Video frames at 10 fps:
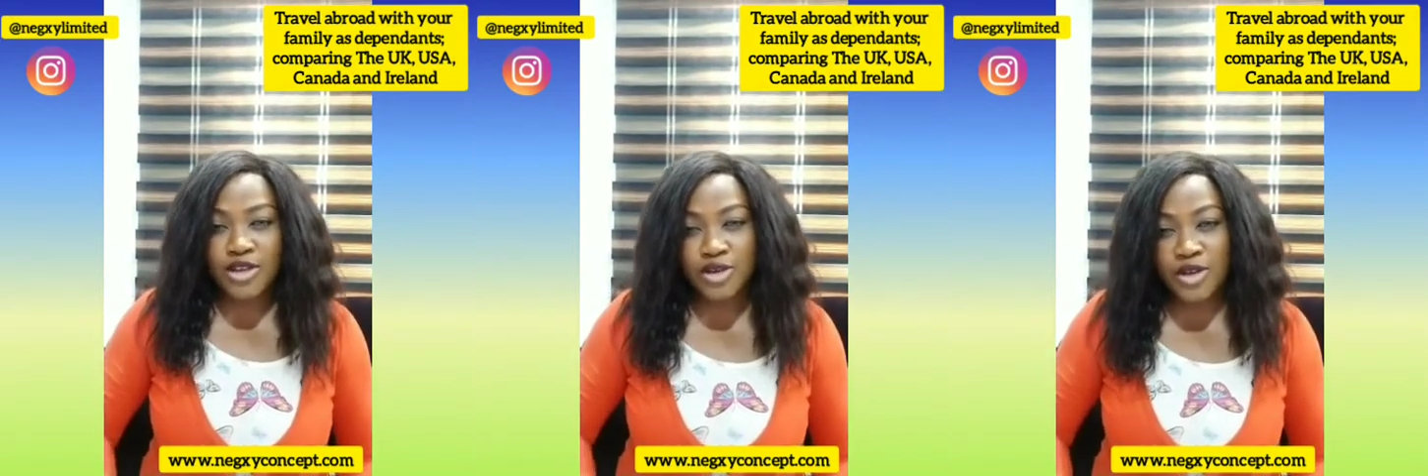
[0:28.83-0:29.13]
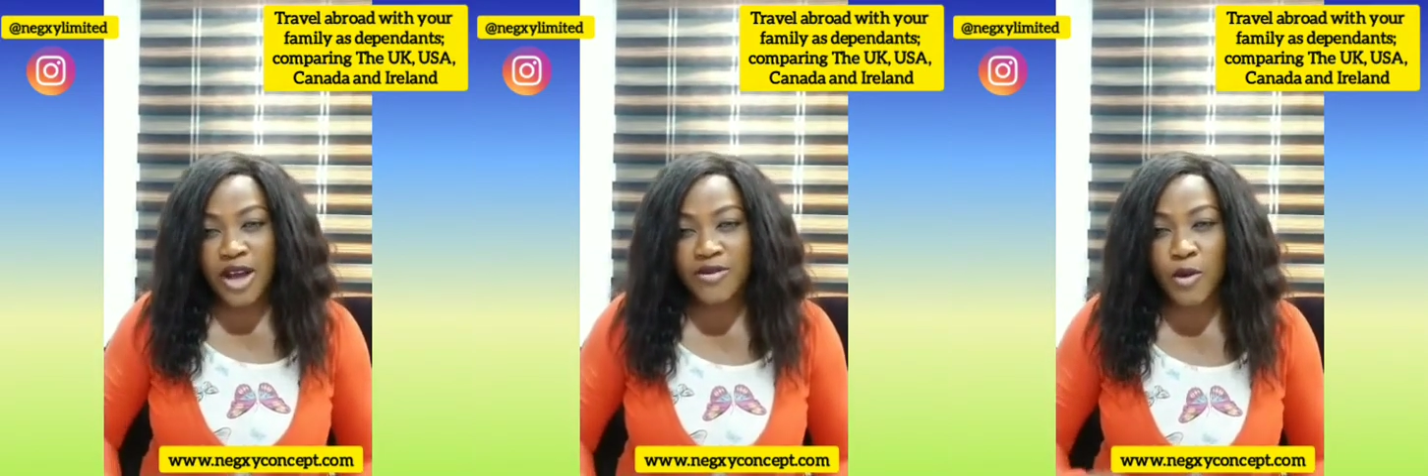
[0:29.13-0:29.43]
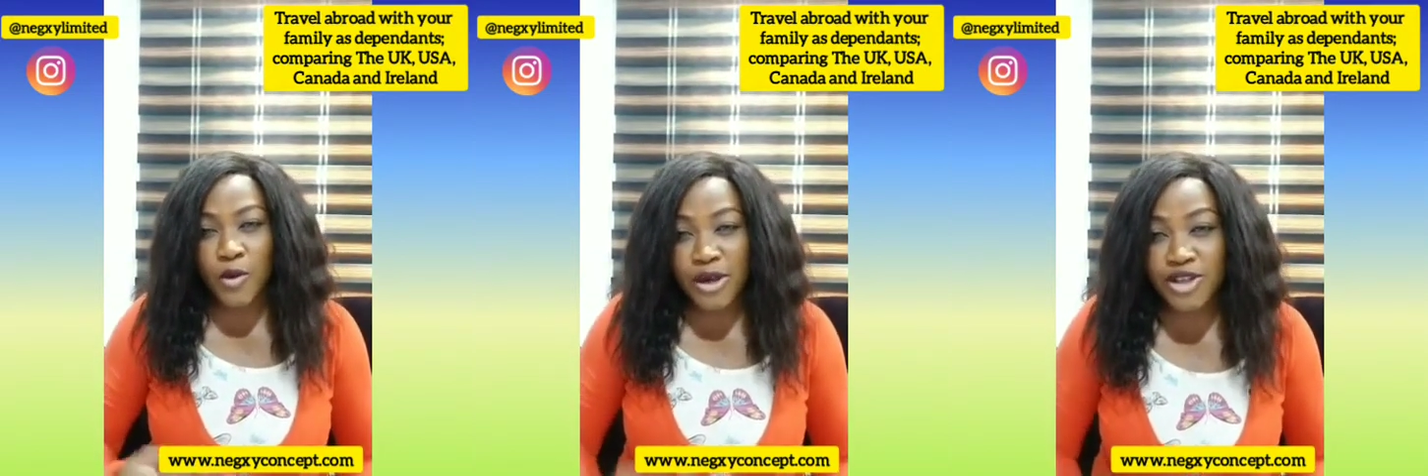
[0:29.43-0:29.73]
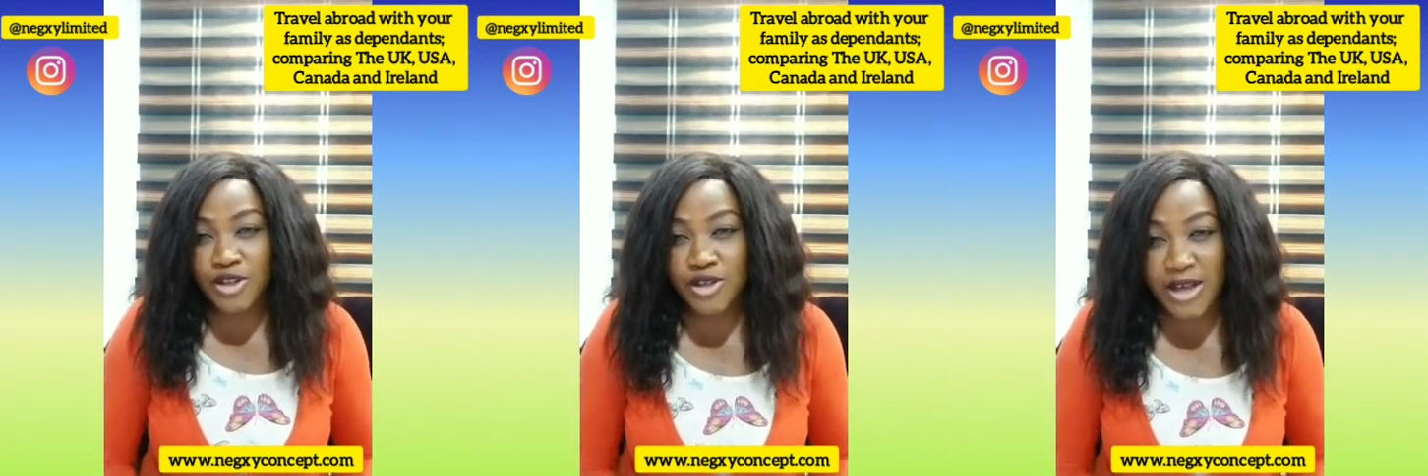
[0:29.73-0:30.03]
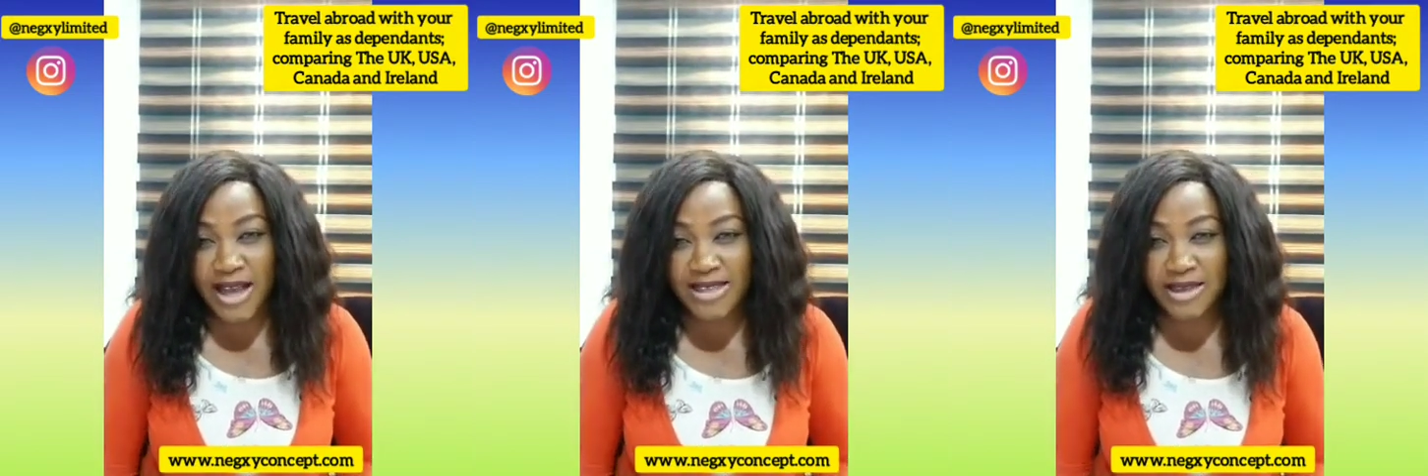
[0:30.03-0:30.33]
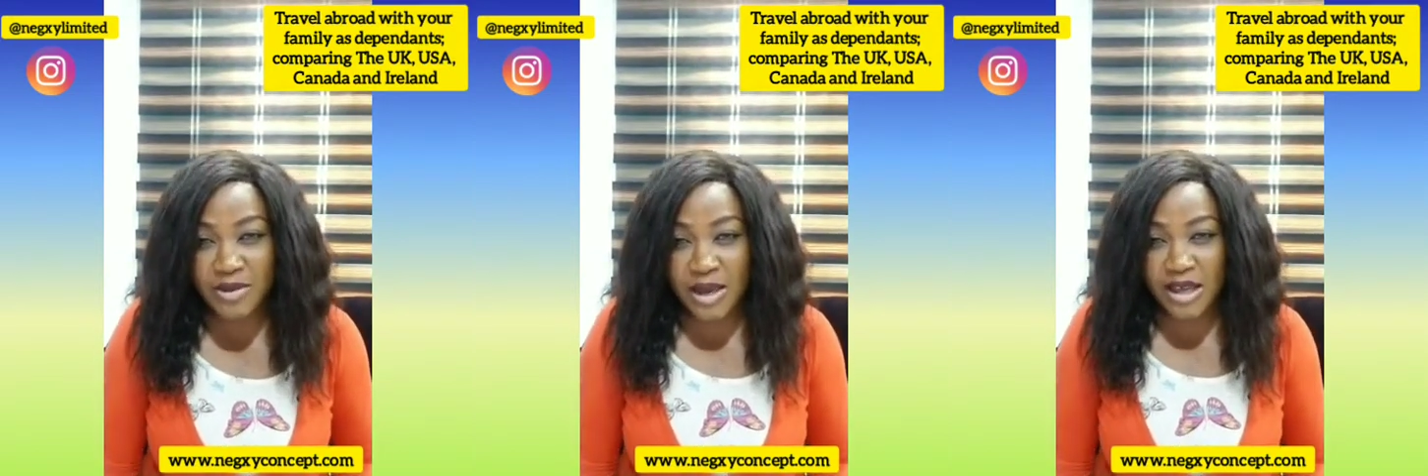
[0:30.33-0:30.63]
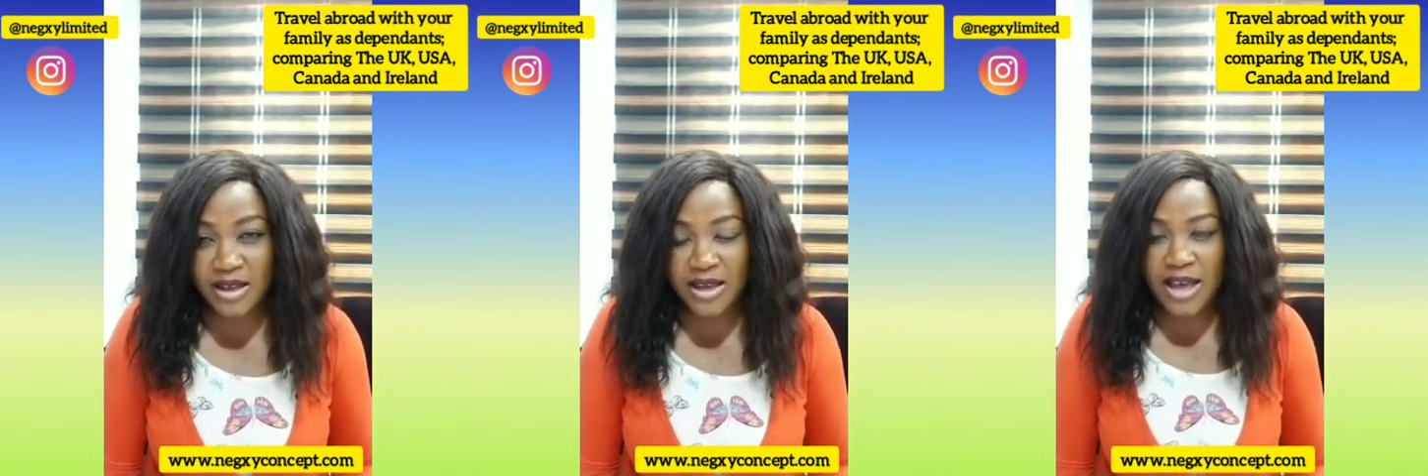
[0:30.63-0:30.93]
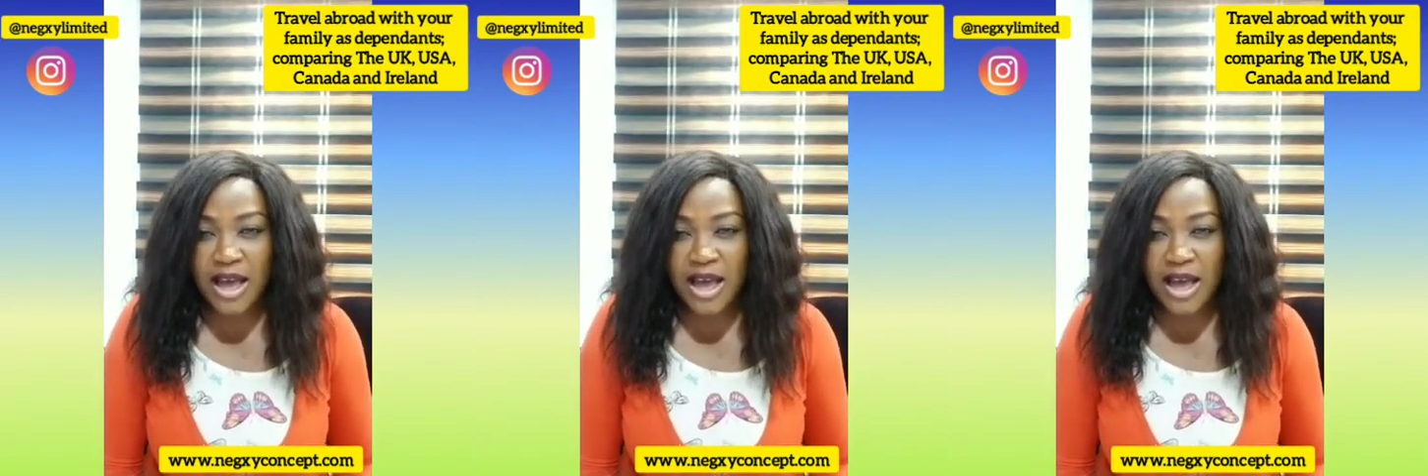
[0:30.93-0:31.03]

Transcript: And should you have a question to ask me,